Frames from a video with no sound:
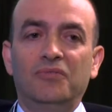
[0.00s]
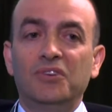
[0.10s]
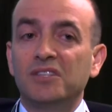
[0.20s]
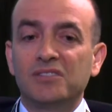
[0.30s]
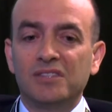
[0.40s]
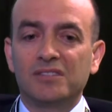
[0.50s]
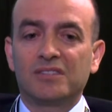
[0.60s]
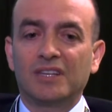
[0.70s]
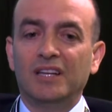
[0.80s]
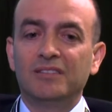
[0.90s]
physicist,
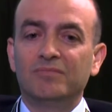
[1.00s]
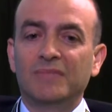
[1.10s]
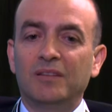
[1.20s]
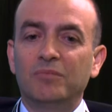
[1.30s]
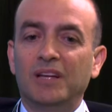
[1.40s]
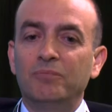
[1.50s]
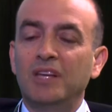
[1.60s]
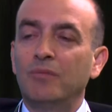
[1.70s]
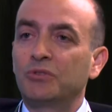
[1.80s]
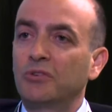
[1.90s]
and be
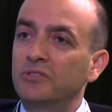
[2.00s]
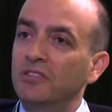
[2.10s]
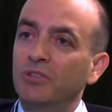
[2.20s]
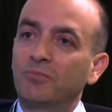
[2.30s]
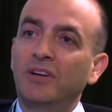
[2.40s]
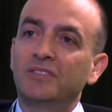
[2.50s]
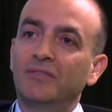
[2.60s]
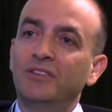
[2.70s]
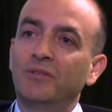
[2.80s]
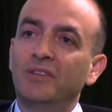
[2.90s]
able to contribute
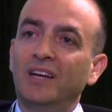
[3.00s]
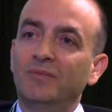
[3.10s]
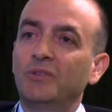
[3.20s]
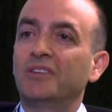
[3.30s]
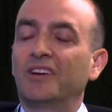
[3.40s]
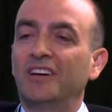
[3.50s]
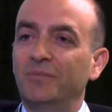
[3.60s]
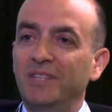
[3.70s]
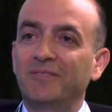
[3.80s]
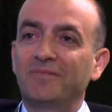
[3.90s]
positively to the economy.